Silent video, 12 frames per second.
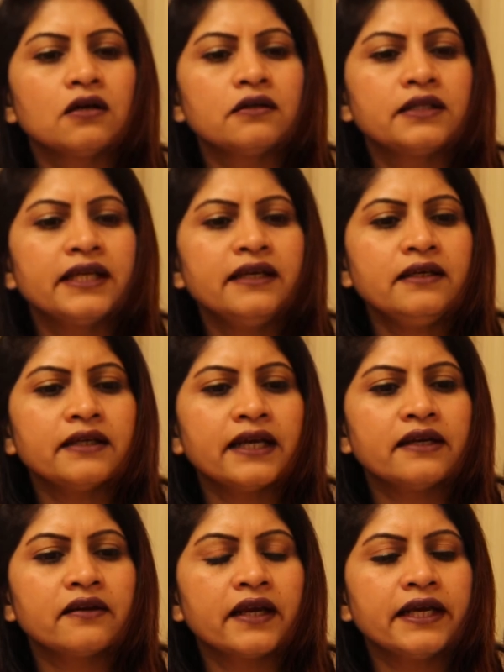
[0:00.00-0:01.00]
Tint
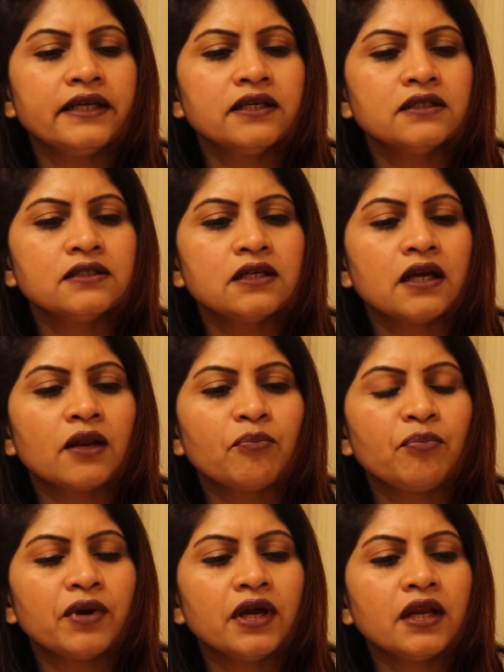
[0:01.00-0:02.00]
and Radiance,
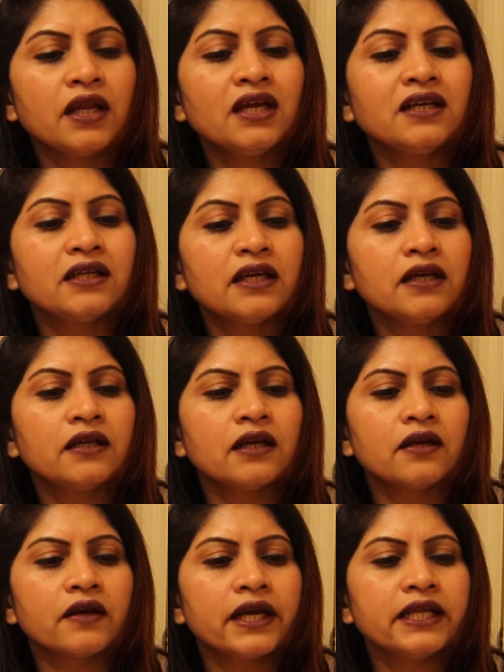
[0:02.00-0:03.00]
Repairing Tint
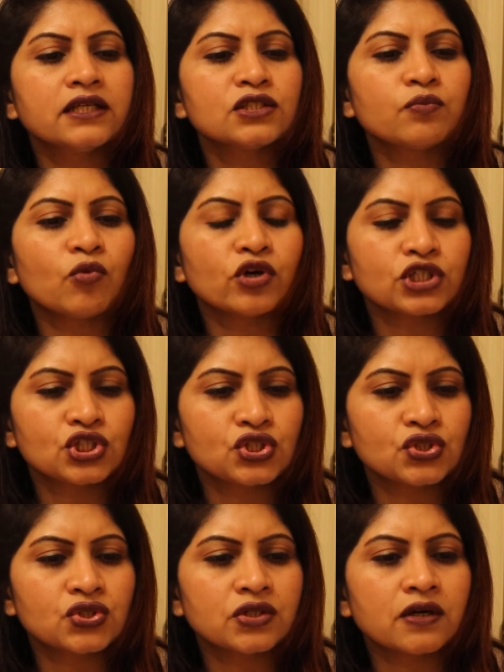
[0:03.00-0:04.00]
and Radiance
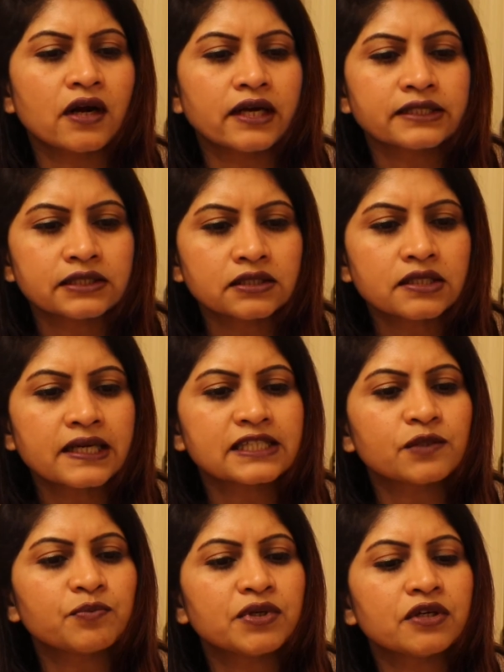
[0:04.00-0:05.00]
Moisturizer
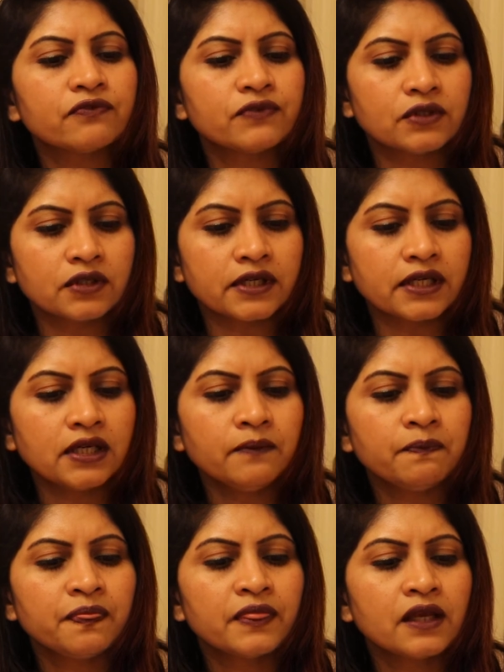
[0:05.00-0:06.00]
SPF 30